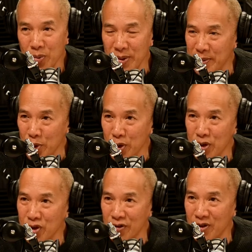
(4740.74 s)
would be
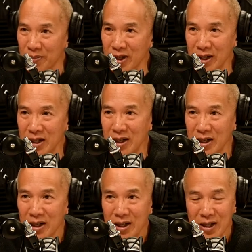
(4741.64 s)
worse off than me.
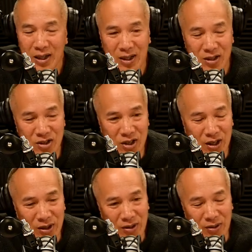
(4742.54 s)
Mm.
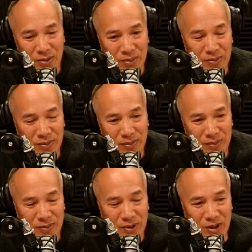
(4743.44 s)
So
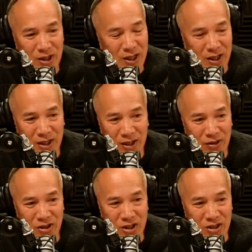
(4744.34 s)
I don't know.
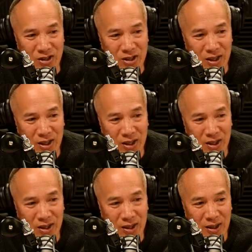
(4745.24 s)
It's just, uh,